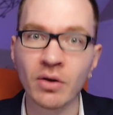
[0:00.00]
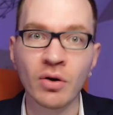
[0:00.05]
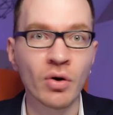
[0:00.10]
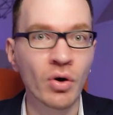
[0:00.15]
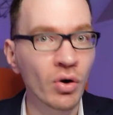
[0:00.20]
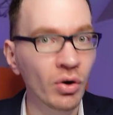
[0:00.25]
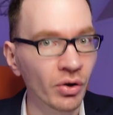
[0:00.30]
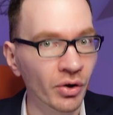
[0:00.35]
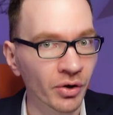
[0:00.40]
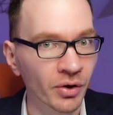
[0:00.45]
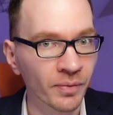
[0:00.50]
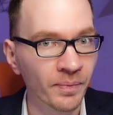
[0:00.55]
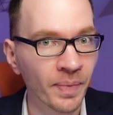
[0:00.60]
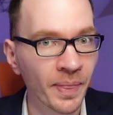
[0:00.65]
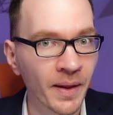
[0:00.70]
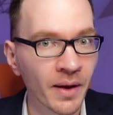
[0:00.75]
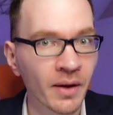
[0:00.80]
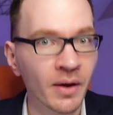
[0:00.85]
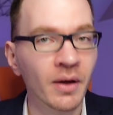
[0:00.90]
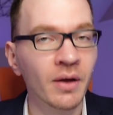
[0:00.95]
collar,
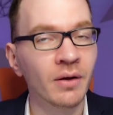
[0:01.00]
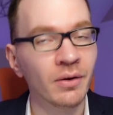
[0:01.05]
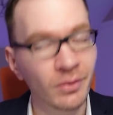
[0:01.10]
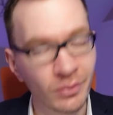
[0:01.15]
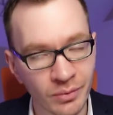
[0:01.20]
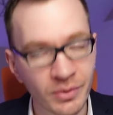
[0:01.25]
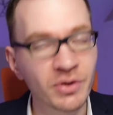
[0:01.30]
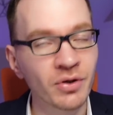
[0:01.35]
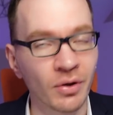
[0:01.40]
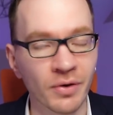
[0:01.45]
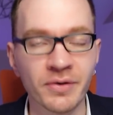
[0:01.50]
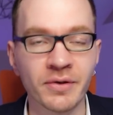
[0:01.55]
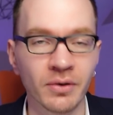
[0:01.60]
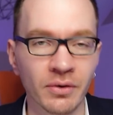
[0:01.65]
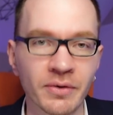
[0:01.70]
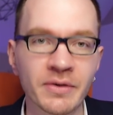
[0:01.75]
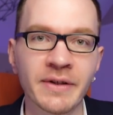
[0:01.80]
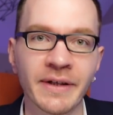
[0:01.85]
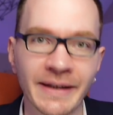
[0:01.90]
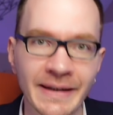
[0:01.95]
which also
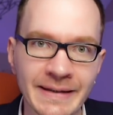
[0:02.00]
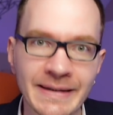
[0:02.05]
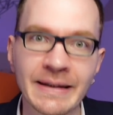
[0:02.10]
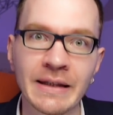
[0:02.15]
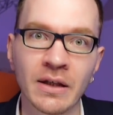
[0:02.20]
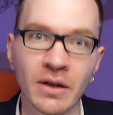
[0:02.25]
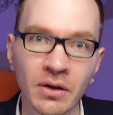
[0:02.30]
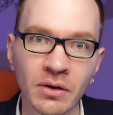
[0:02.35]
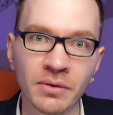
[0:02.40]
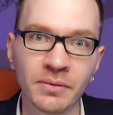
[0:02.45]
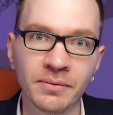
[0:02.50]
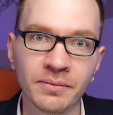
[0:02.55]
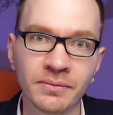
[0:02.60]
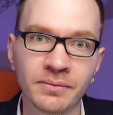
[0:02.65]
looks like a seagull.